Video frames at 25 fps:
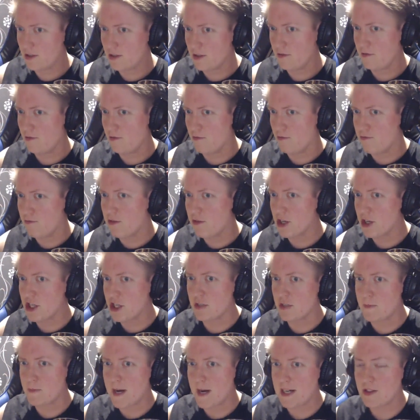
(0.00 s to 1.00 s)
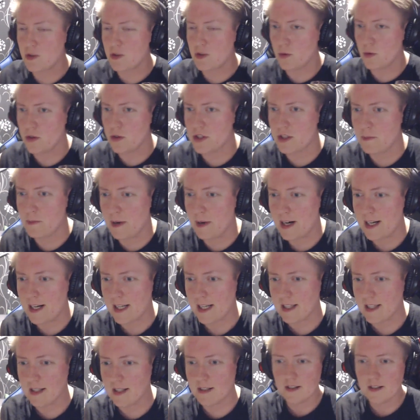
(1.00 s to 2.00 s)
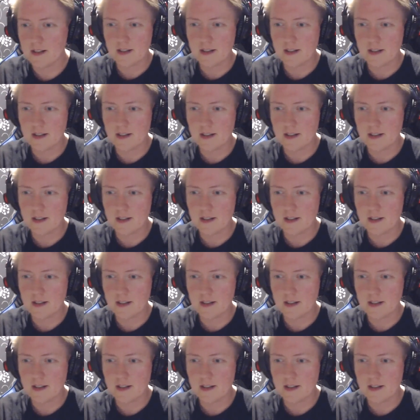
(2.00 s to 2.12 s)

of rushes back towards the pilot.